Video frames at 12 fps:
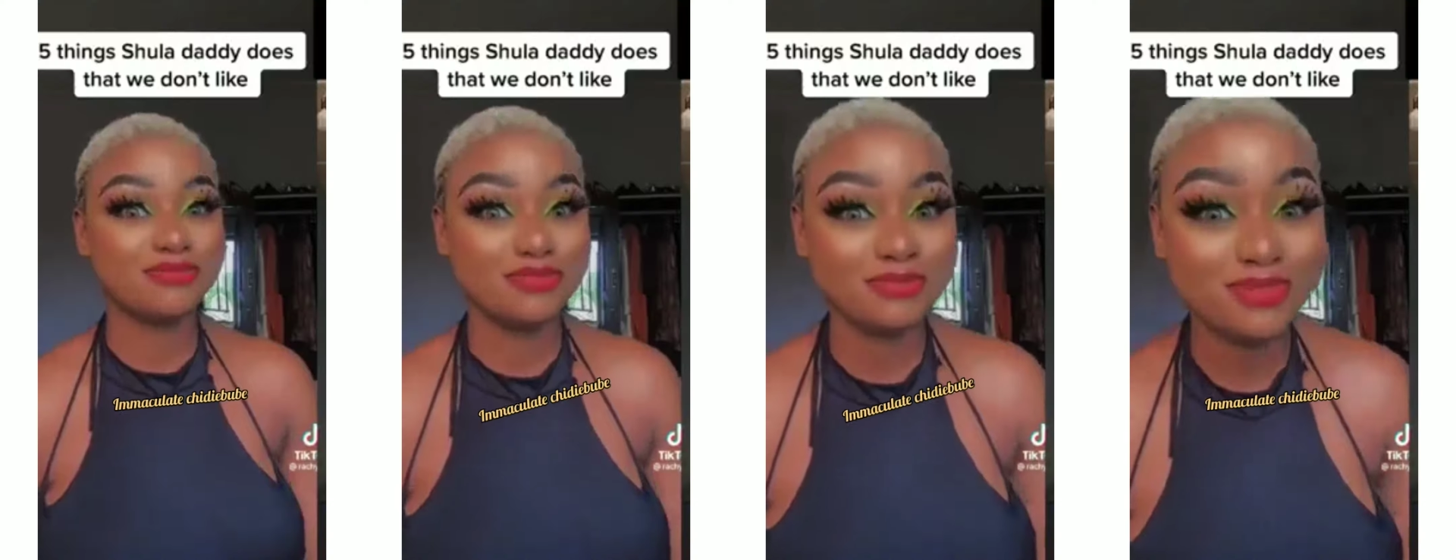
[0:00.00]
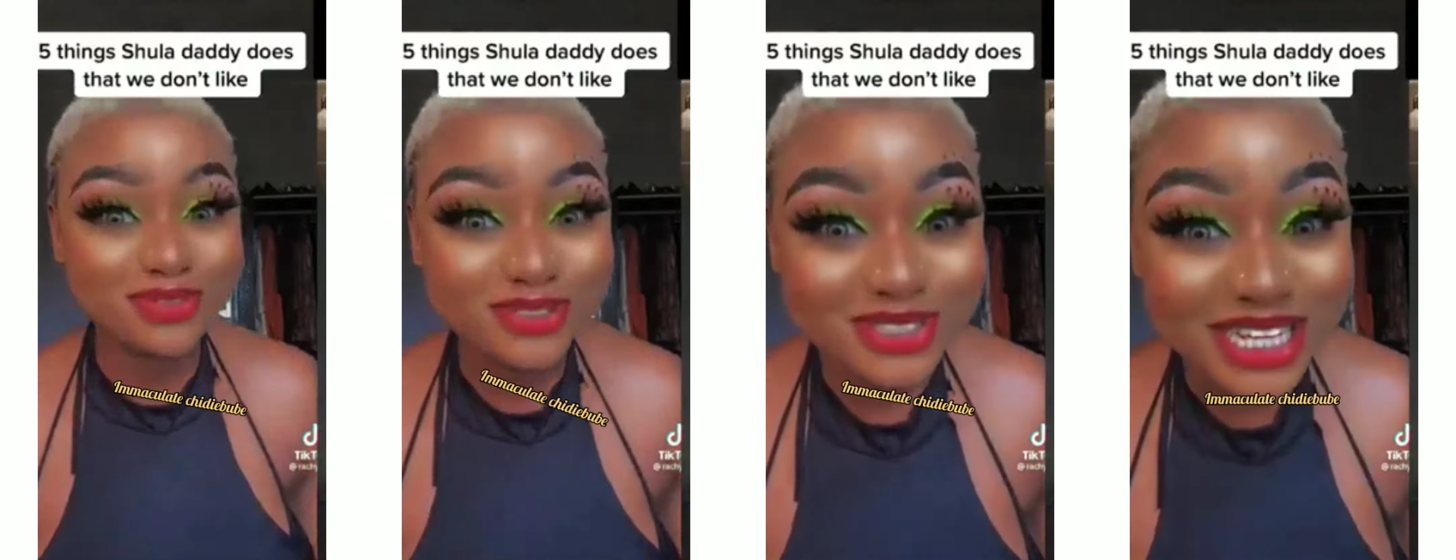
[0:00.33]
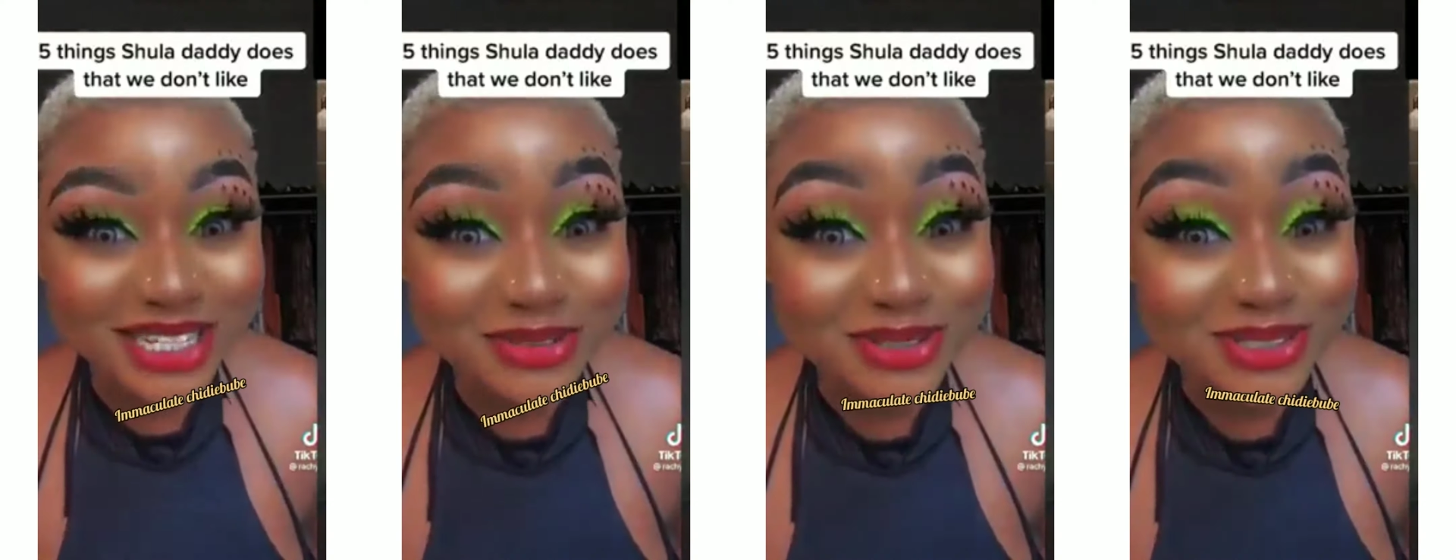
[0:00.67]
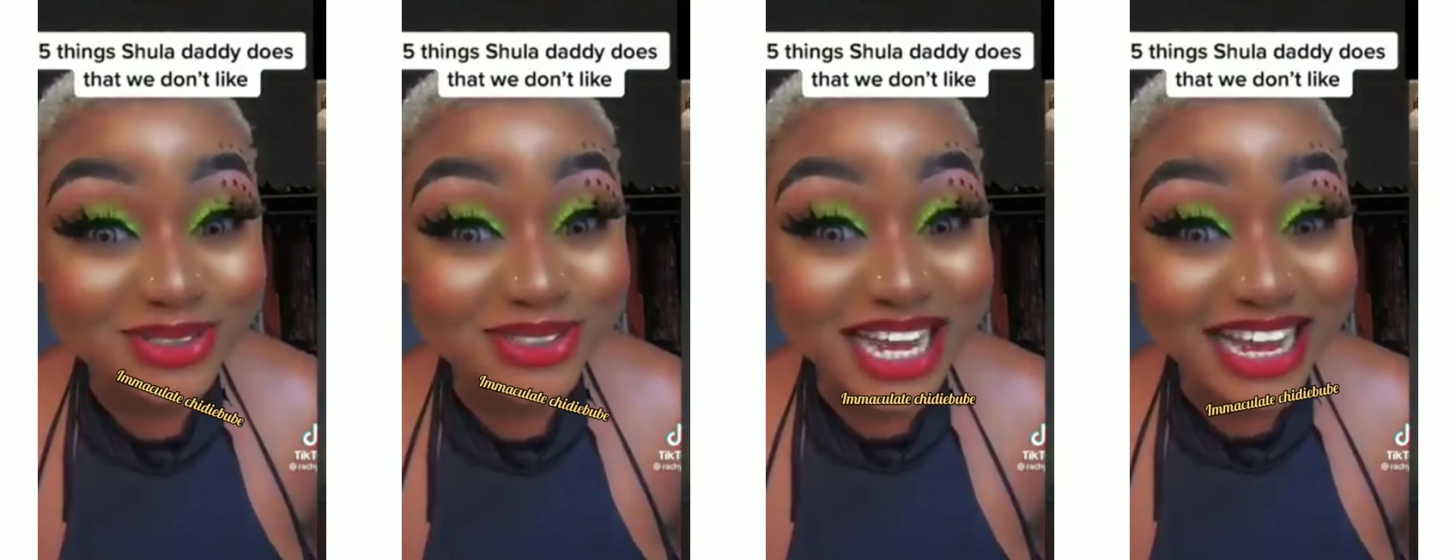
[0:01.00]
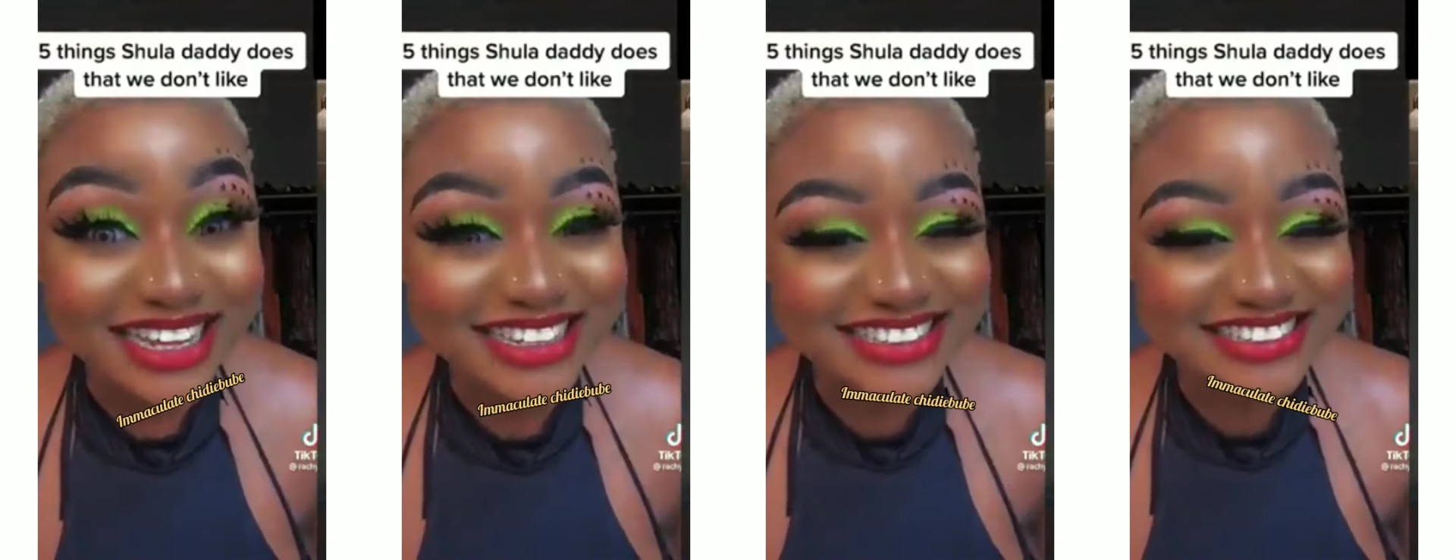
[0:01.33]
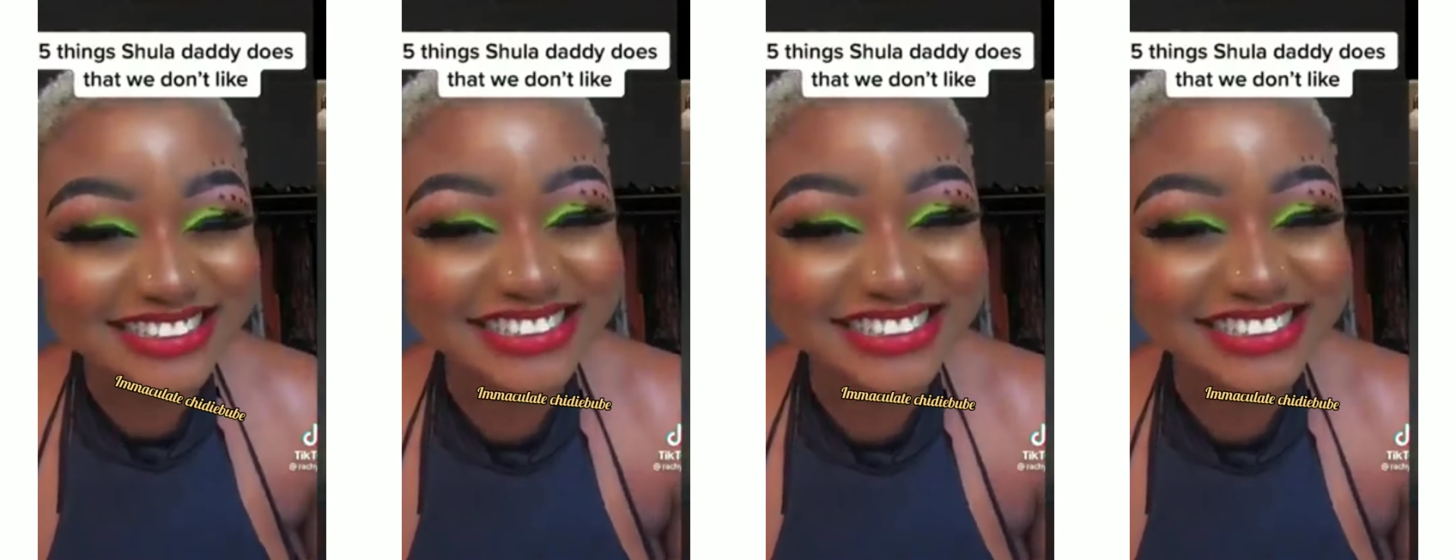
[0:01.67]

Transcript: People know that you want to knock.